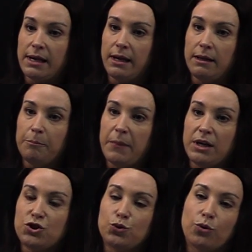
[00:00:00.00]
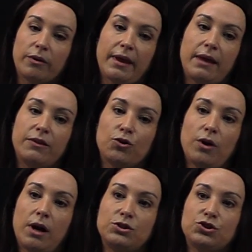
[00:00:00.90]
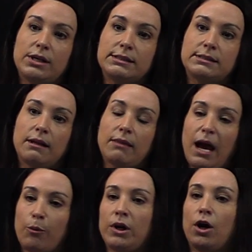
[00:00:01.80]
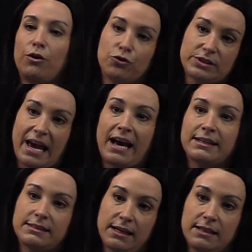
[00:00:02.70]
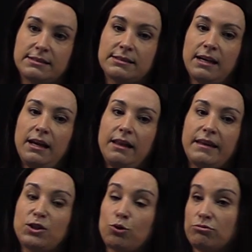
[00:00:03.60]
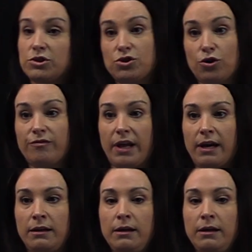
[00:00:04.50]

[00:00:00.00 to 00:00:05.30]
and make sure that they're not just allowing others access that don't deserve that.